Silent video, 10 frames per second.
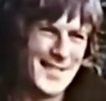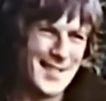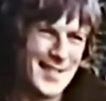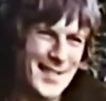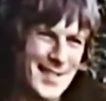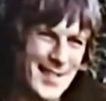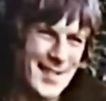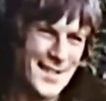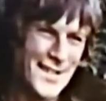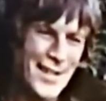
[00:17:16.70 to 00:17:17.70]
Now,
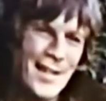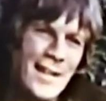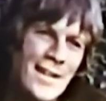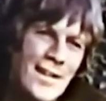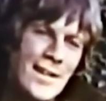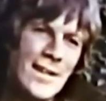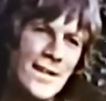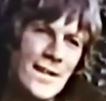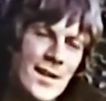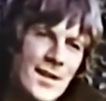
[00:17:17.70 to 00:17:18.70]
of my
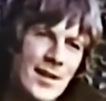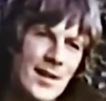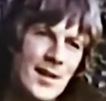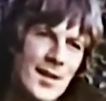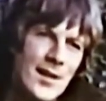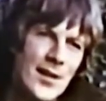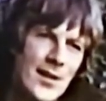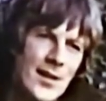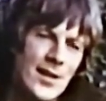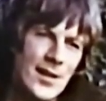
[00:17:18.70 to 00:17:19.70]
last husband, I've
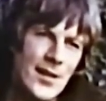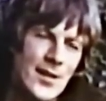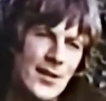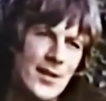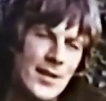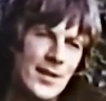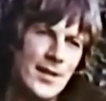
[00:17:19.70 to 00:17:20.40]
more to say.